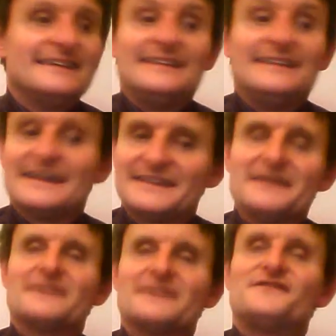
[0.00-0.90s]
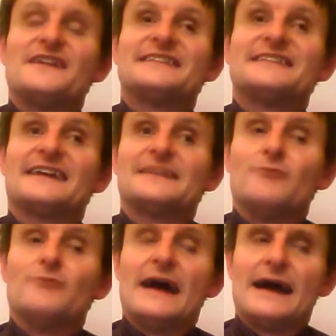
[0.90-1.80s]
lesson, fantastic.
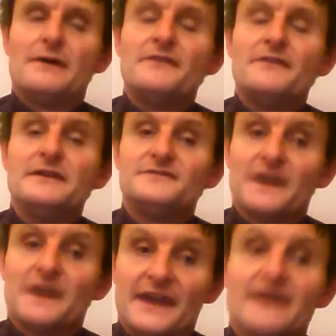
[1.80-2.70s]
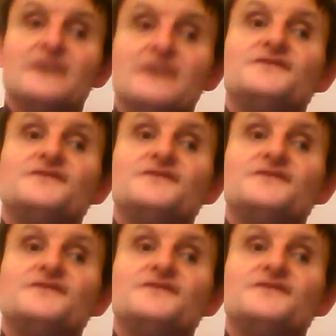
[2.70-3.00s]
However you've done it,